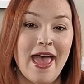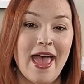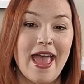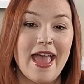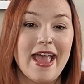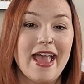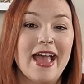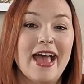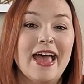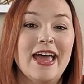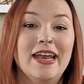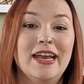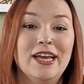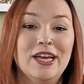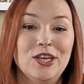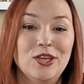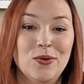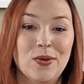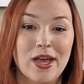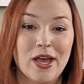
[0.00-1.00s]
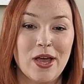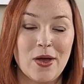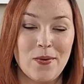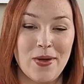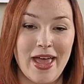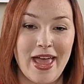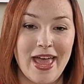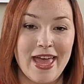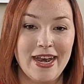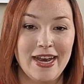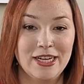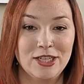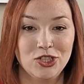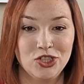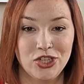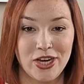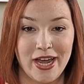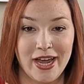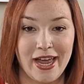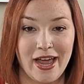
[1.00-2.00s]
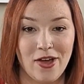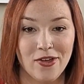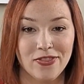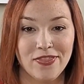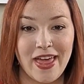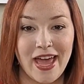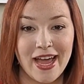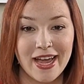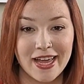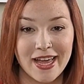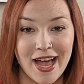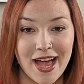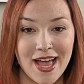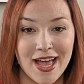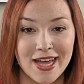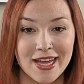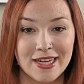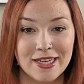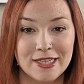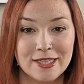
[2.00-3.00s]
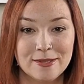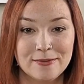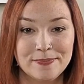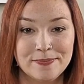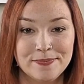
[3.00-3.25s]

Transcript: and you can go ahead and check out that guide.